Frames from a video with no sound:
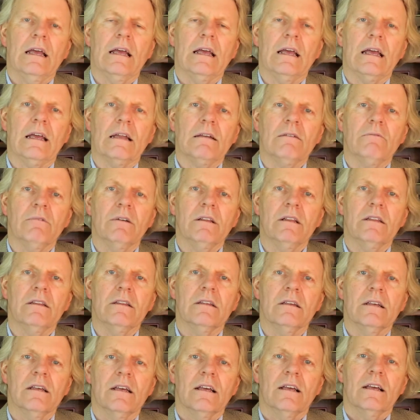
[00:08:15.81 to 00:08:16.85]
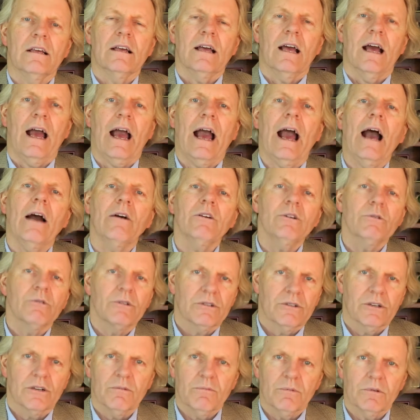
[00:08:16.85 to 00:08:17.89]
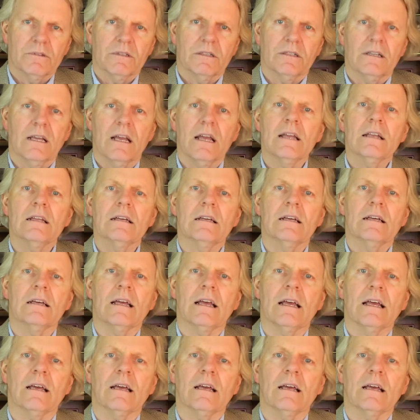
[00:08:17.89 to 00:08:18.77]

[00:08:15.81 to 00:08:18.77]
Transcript: and really how you interpret the data